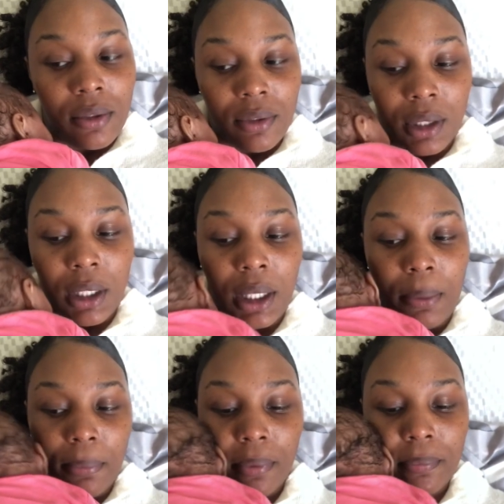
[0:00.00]

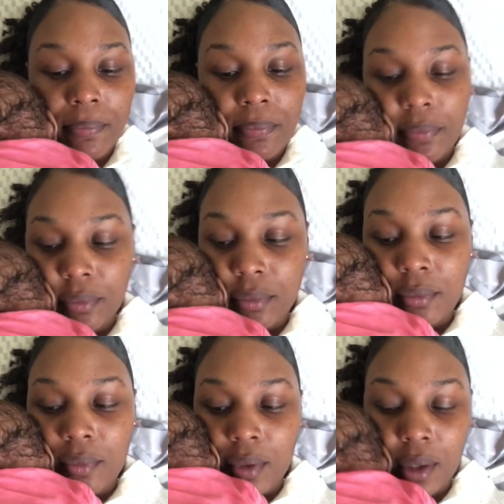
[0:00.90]
asleep.
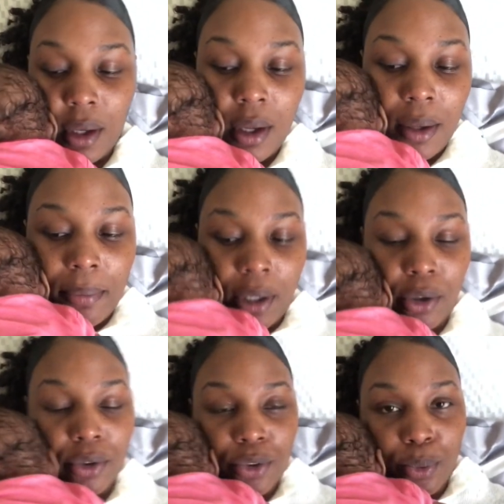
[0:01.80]
In
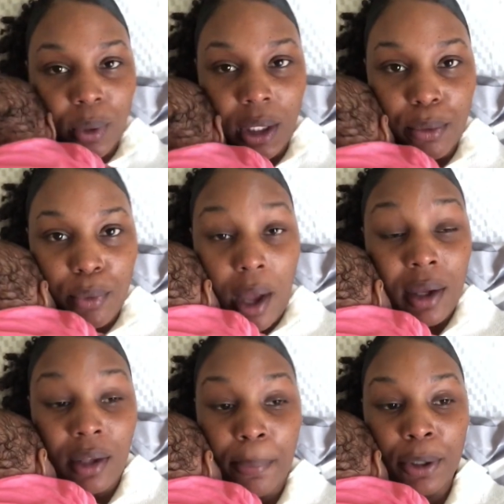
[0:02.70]
her swing,
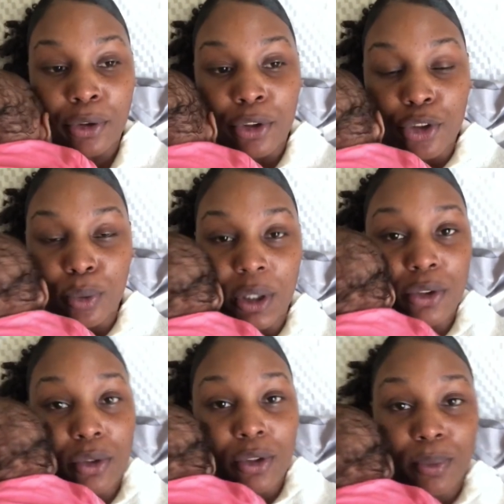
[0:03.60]
because I put her in the swing
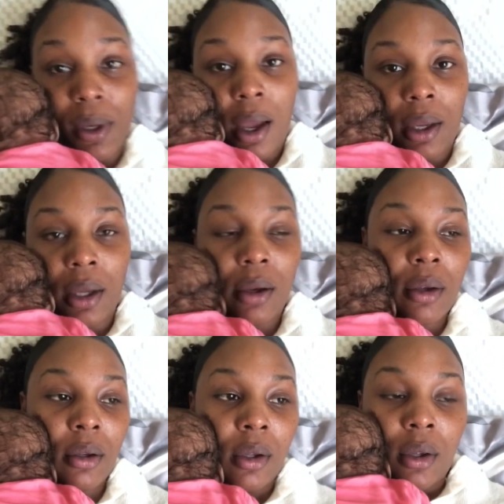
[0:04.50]
since we got here.